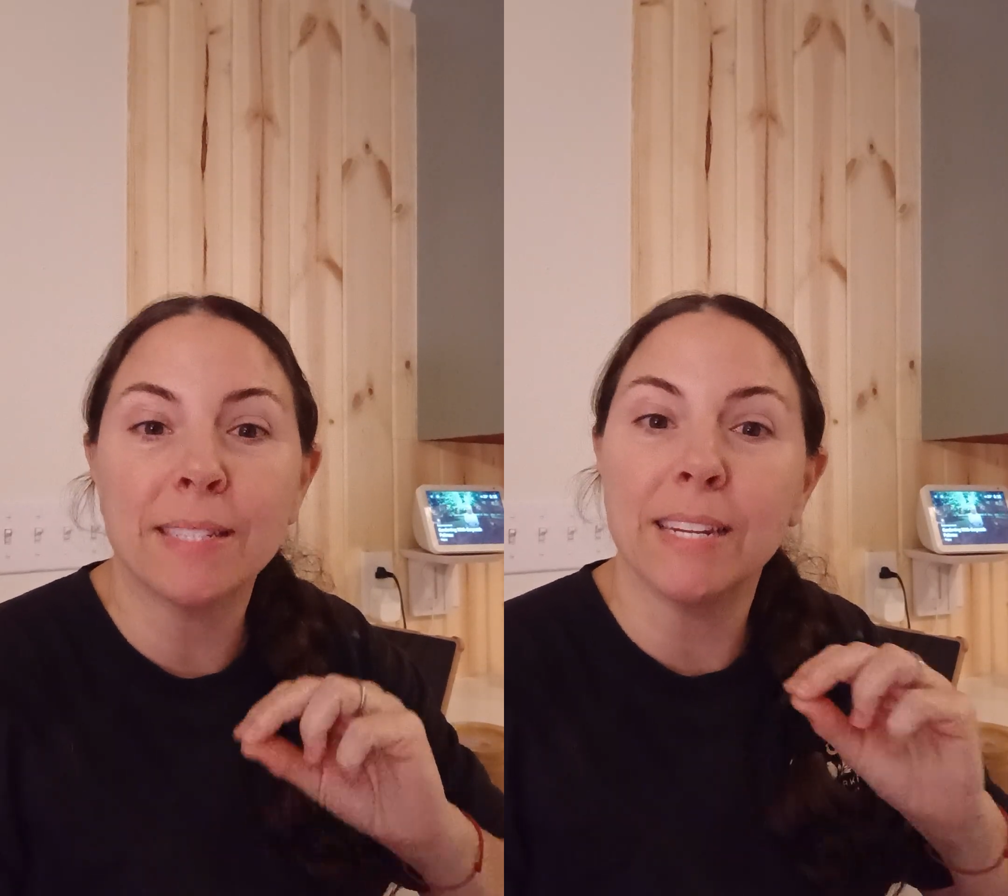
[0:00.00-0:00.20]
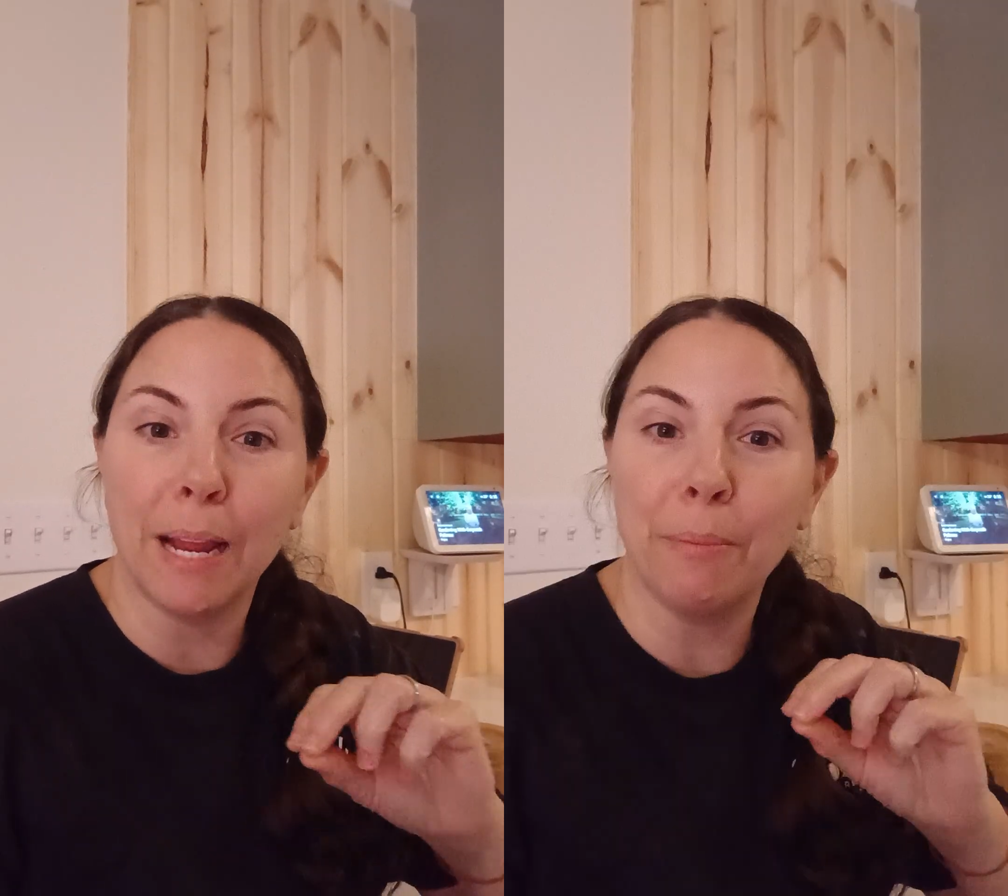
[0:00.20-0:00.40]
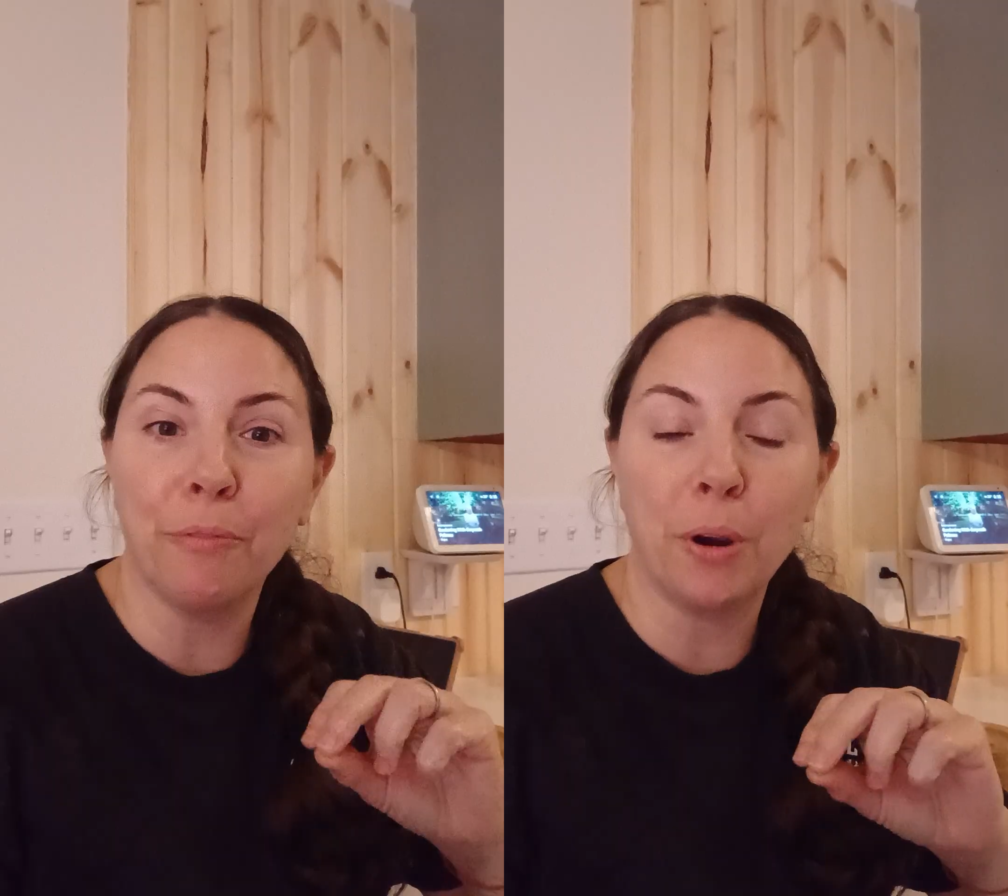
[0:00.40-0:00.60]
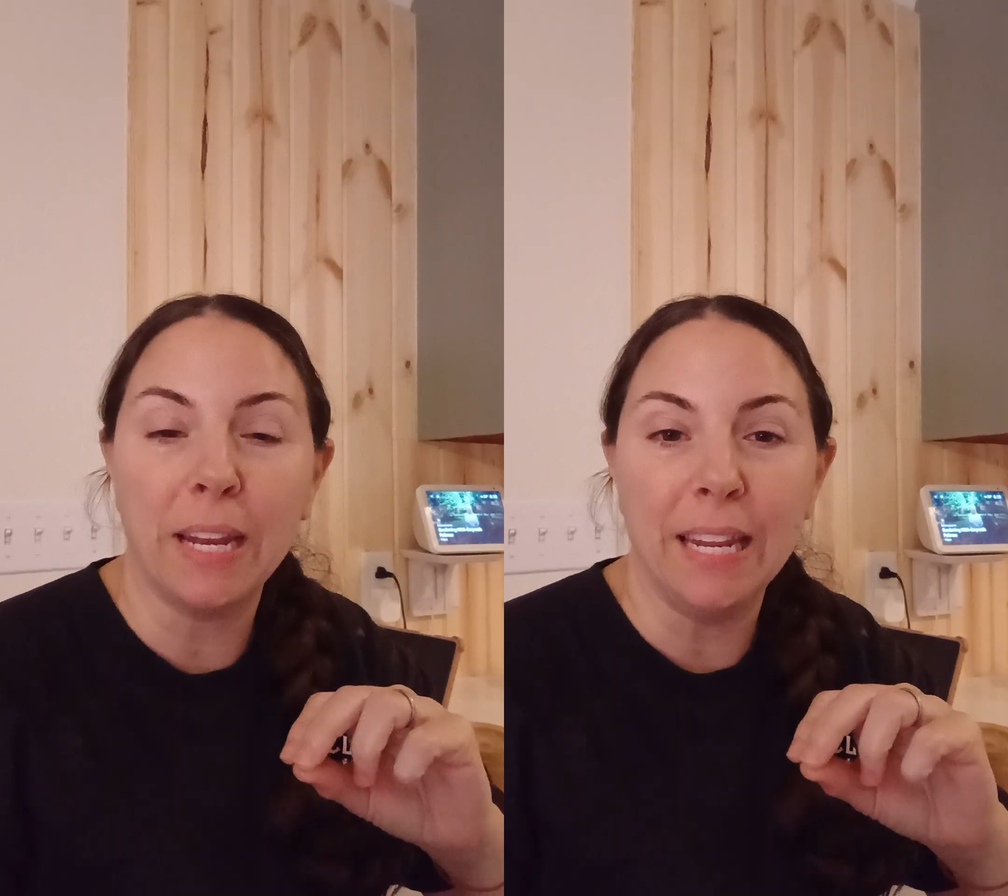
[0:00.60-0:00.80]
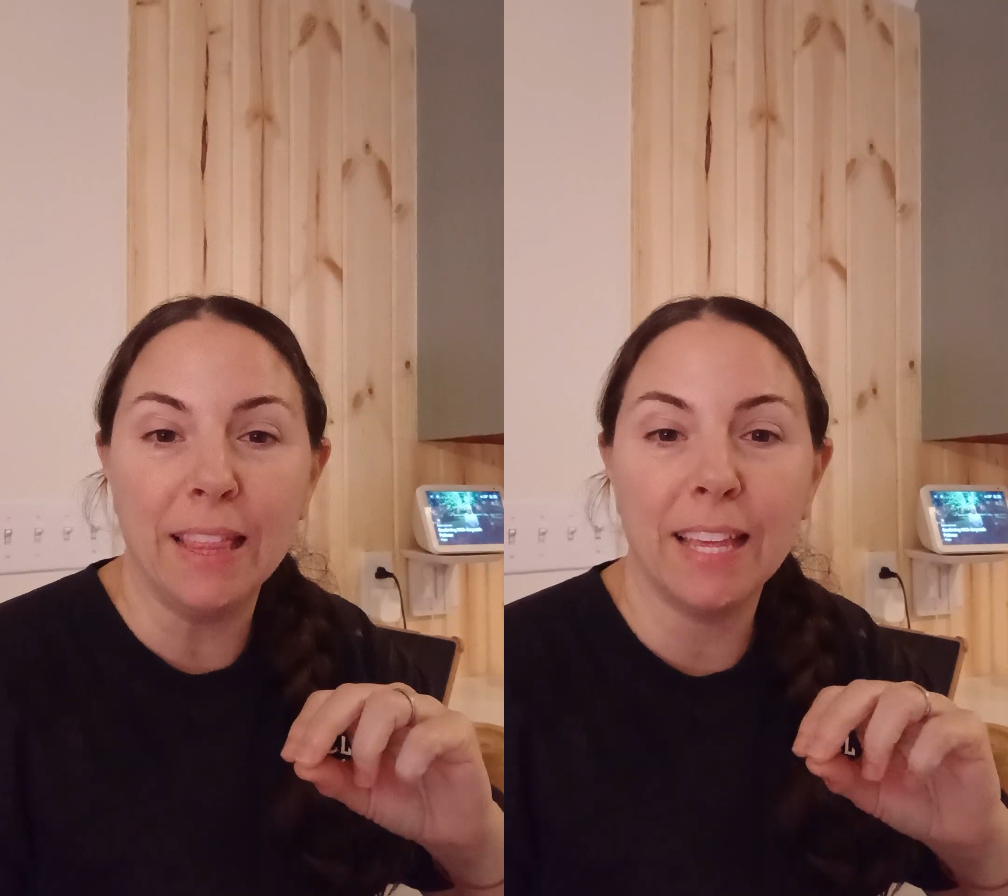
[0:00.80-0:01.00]
the night before I
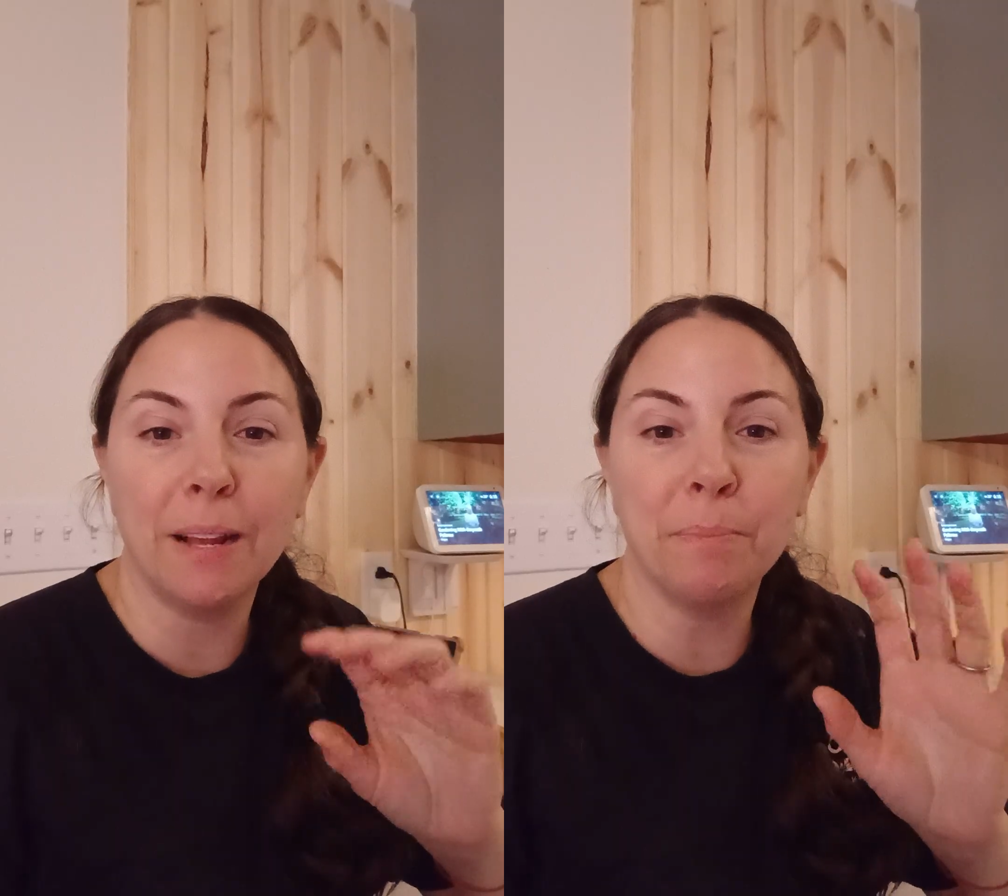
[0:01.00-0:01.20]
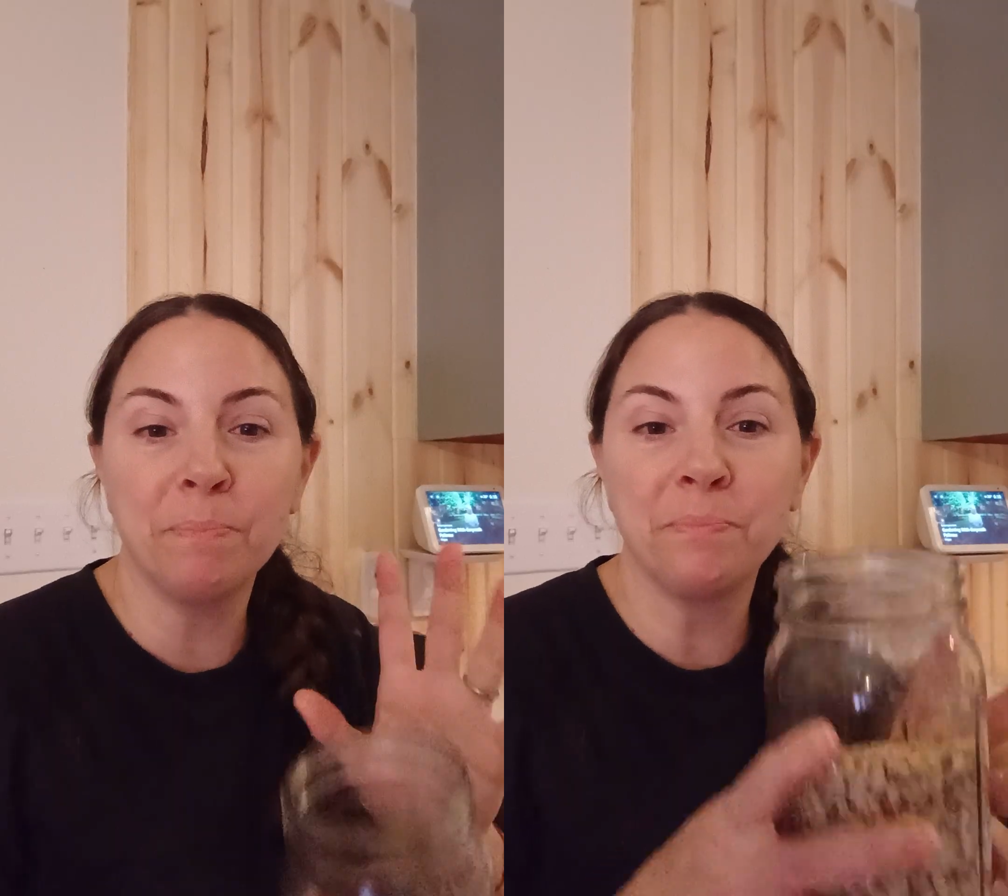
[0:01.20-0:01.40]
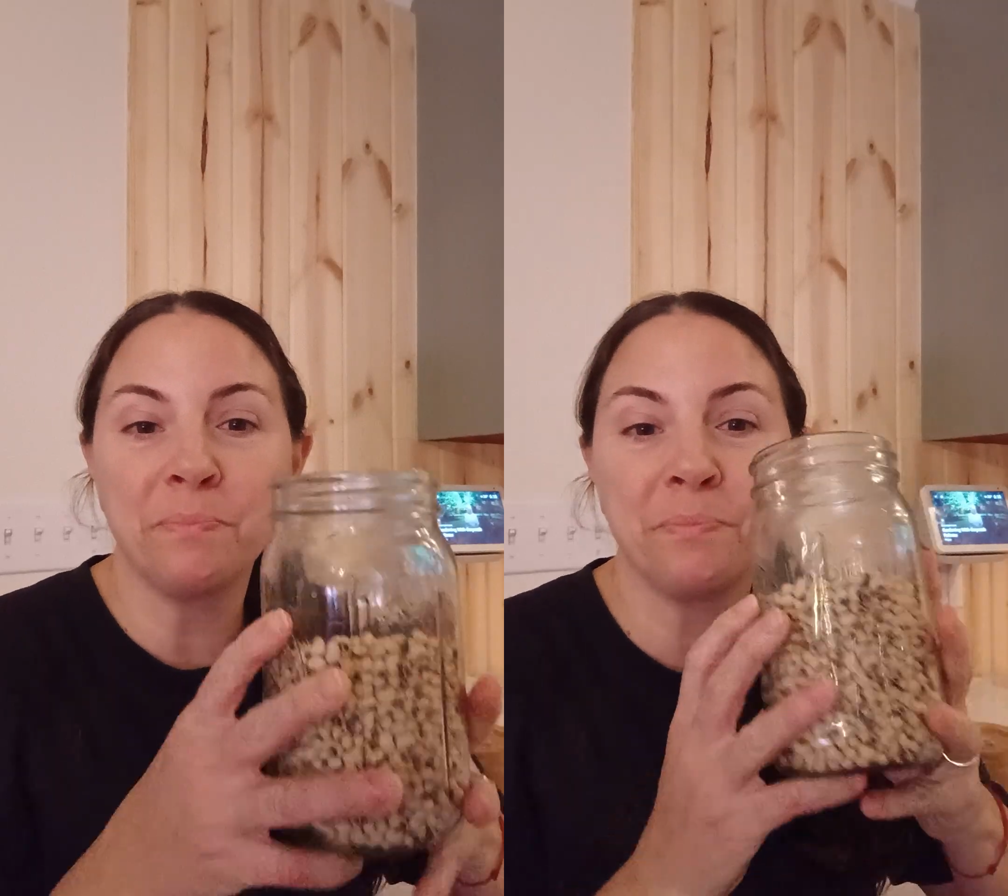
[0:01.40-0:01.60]
need them.